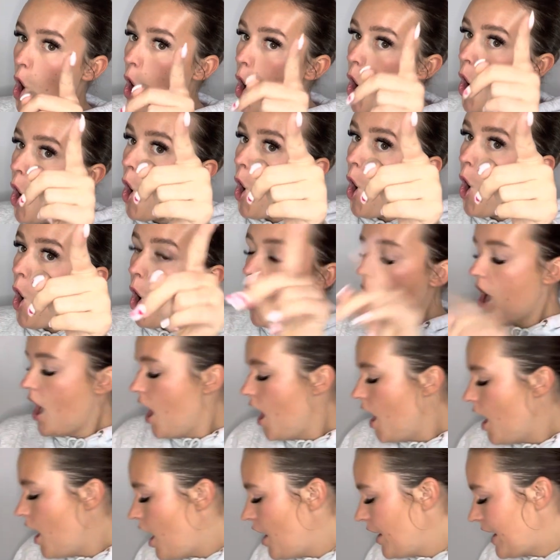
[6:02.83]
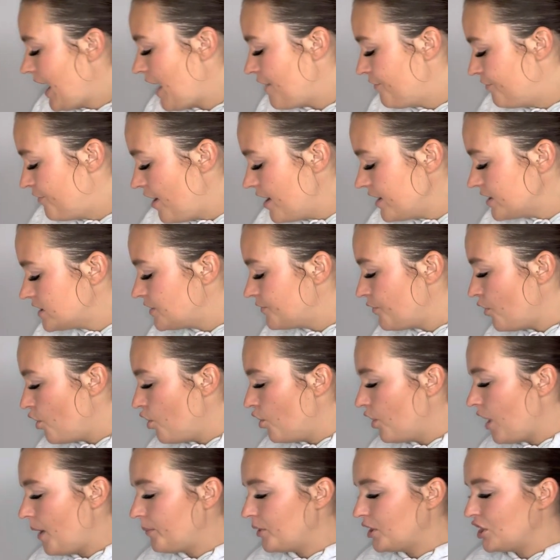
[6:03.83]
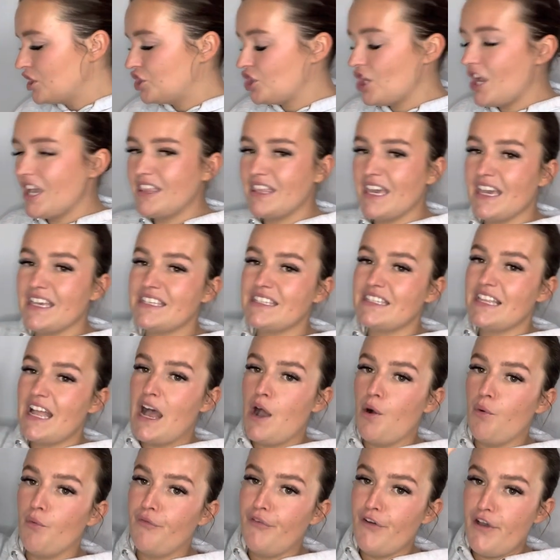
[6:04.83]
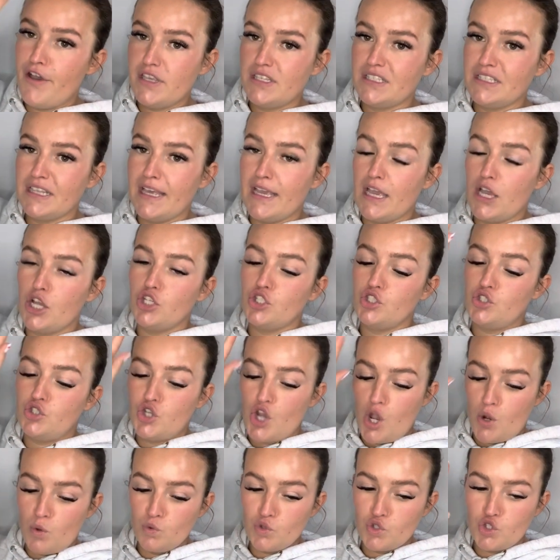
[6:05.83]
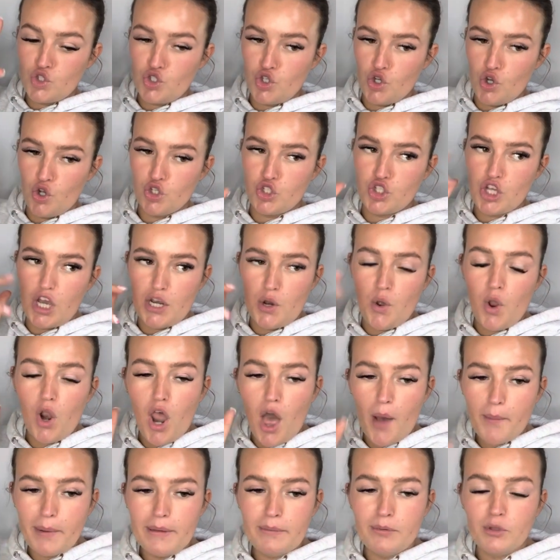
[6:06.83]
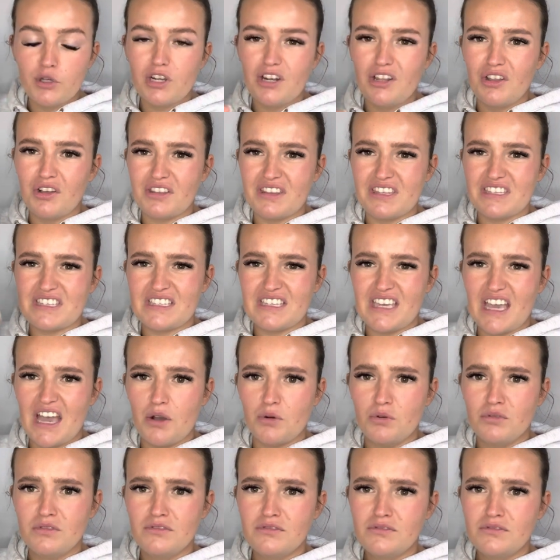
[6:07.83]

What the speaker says: Okay, first of all, I'm going to show you this. Now, firstly, don't judge. I know a lot of people are going to look at this and go,